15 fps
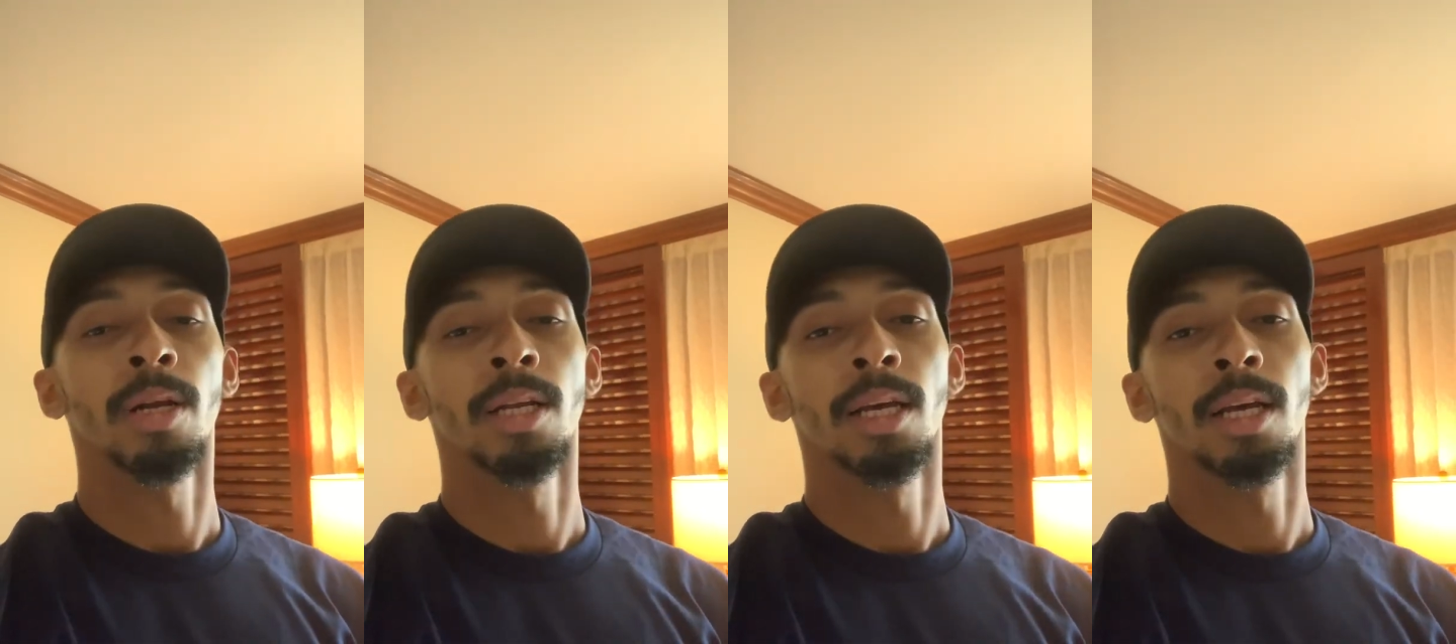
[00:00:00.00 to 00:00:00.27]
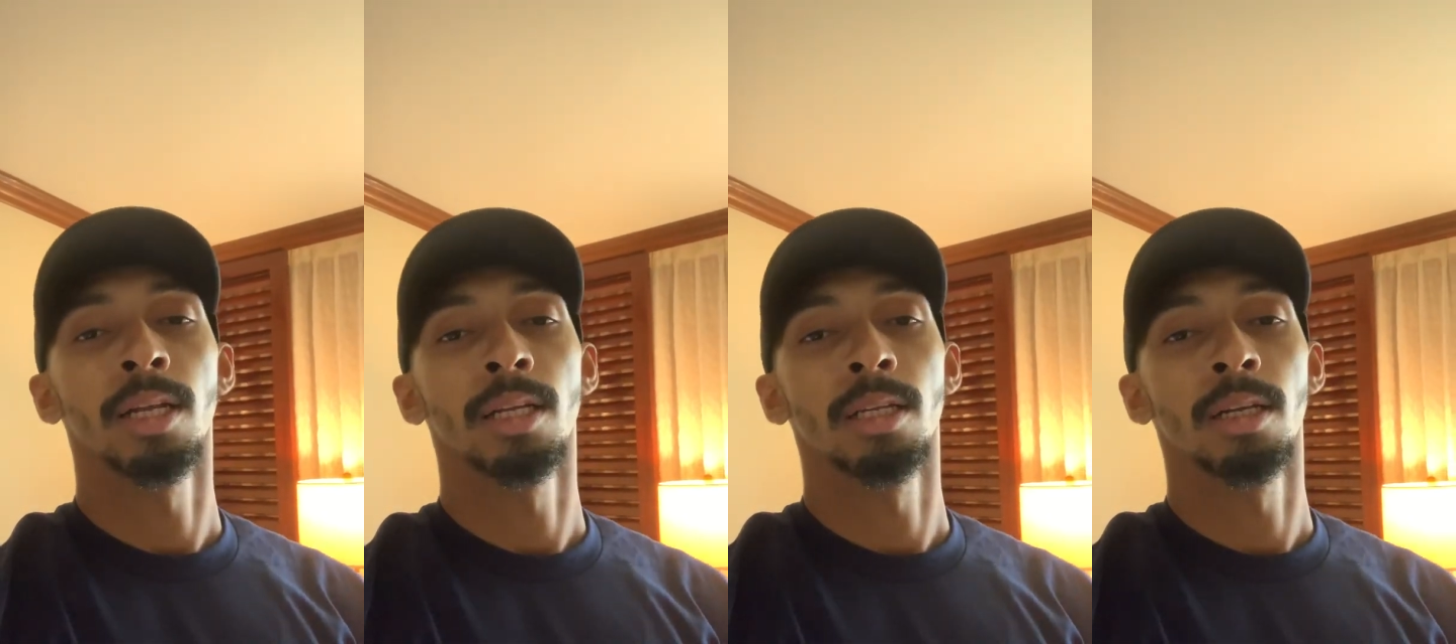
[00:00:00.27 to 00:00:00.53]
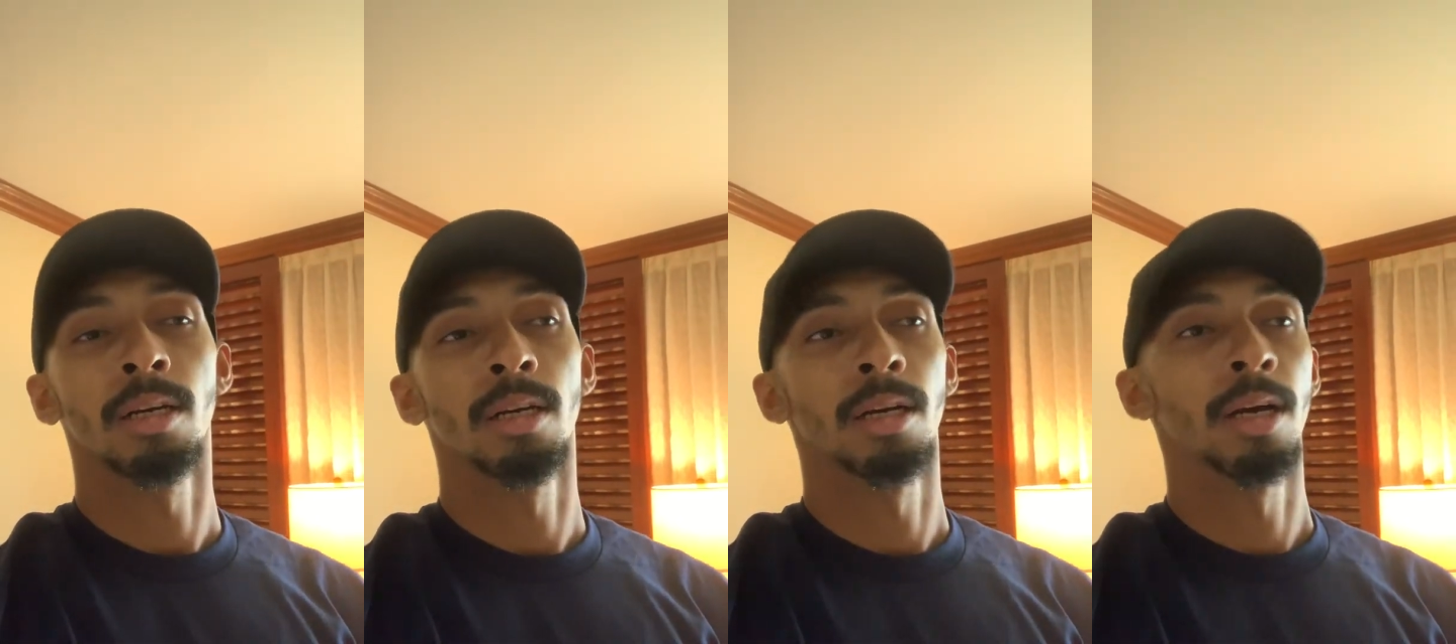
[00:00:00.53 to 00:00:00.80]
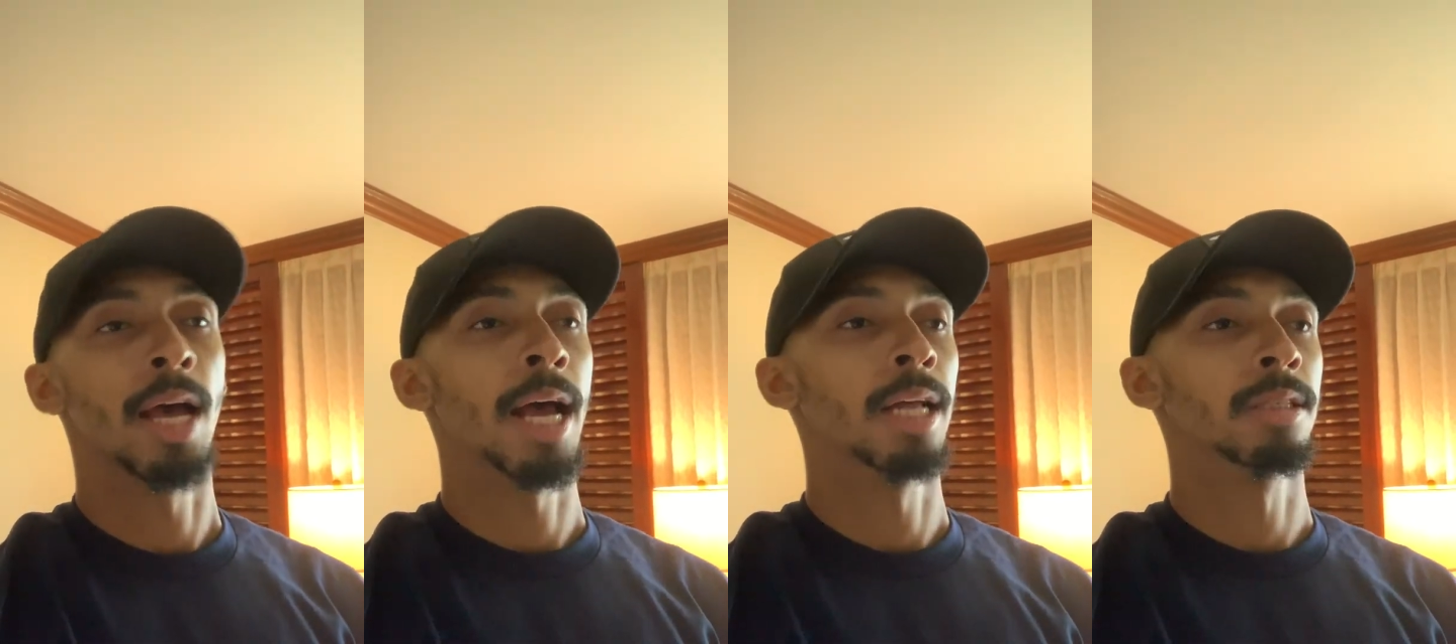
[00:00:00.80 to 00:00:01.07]
ahead and
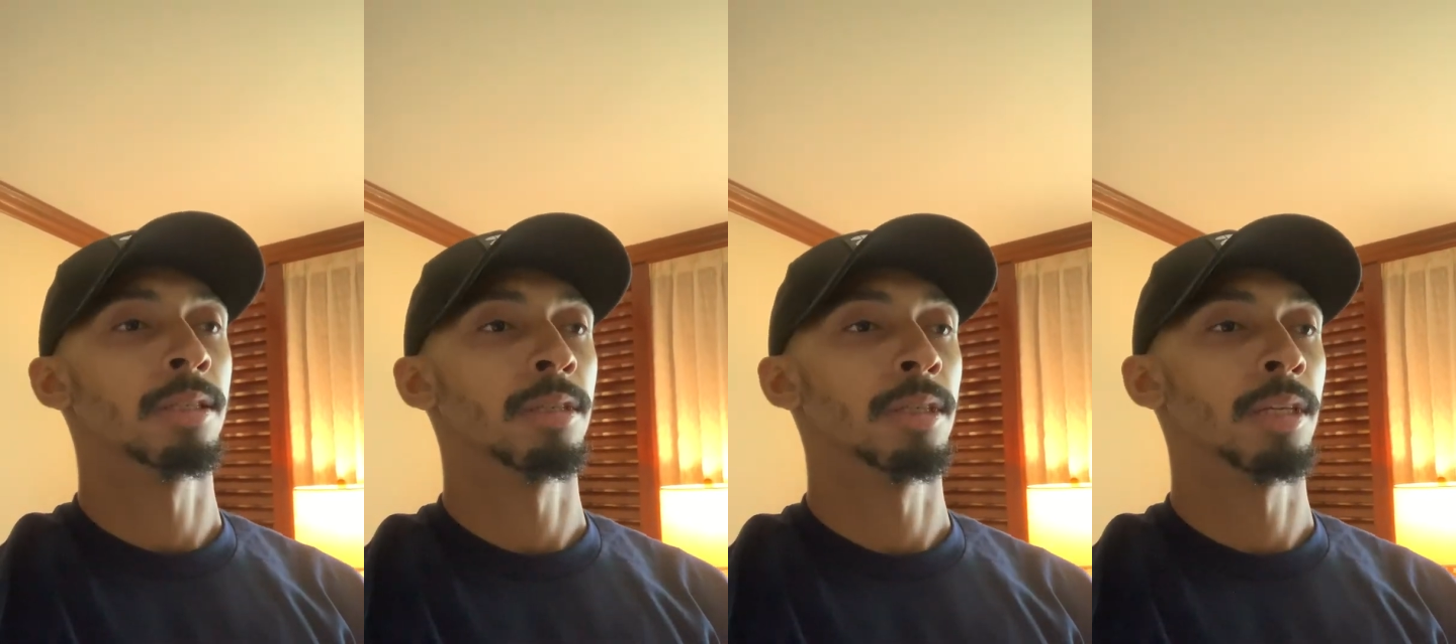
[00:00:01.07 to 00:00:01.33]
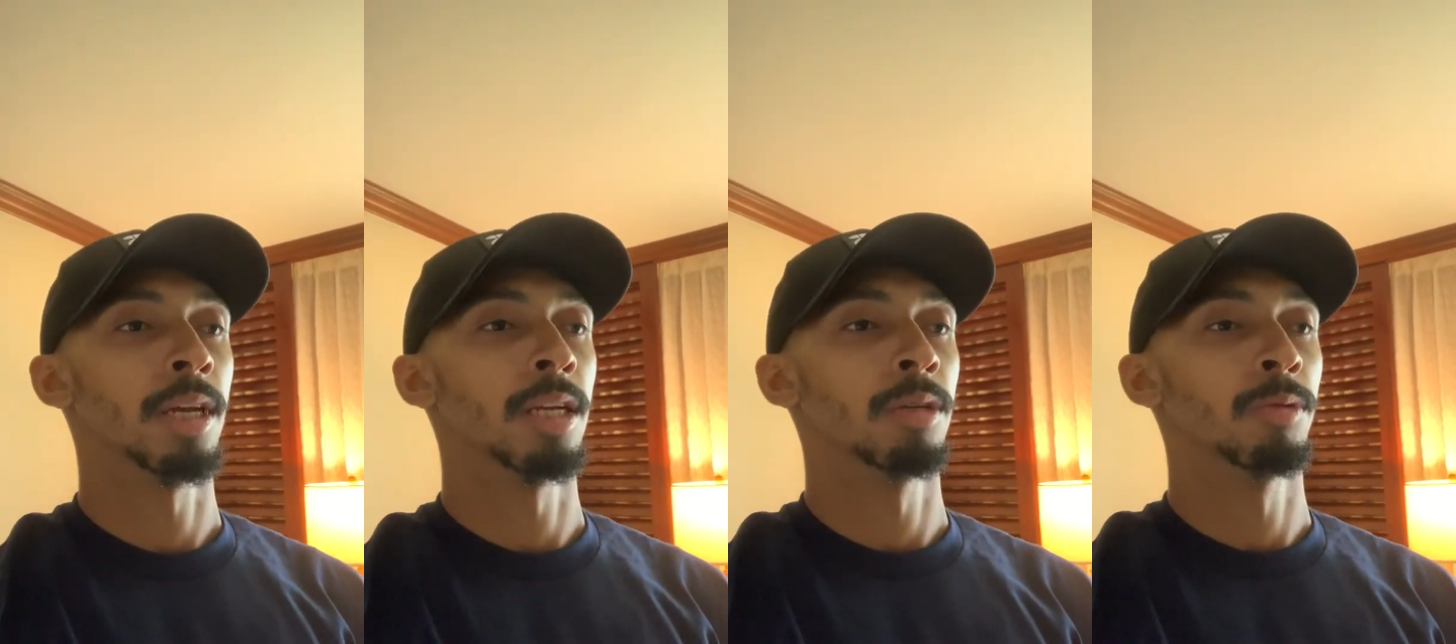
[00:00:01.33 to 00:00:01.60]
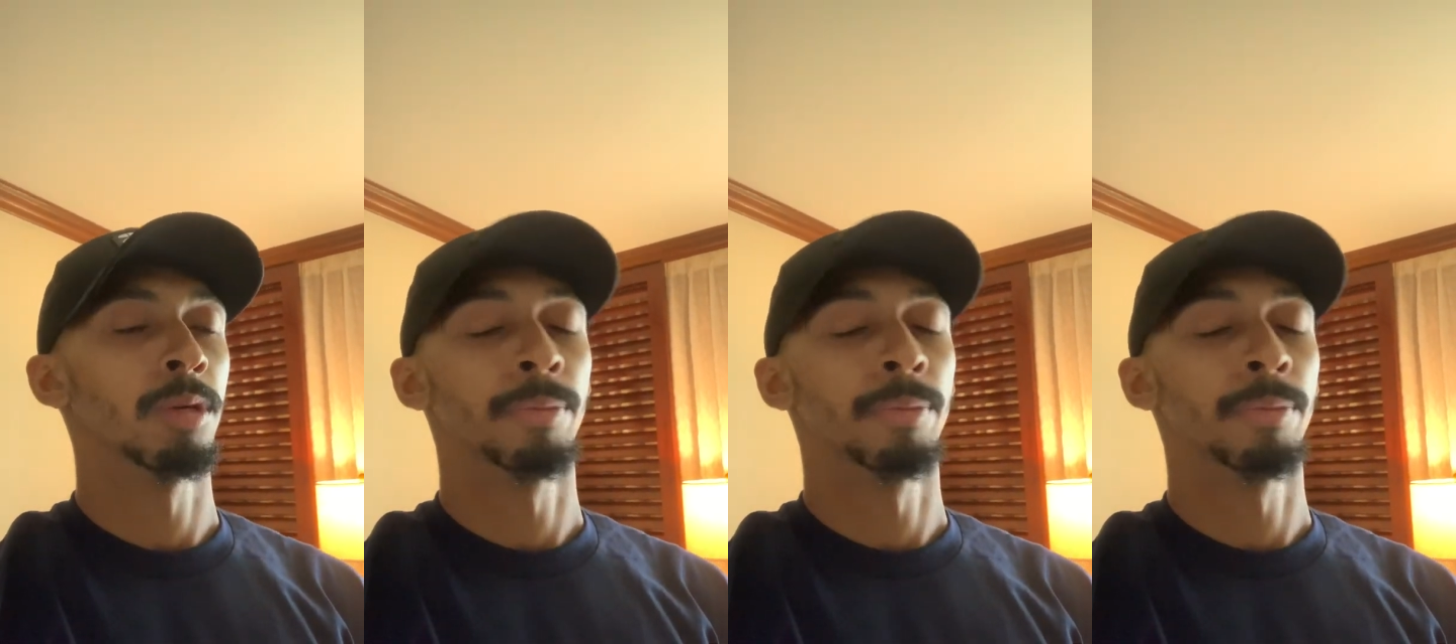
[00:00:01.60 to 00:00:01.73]
answered it anyway,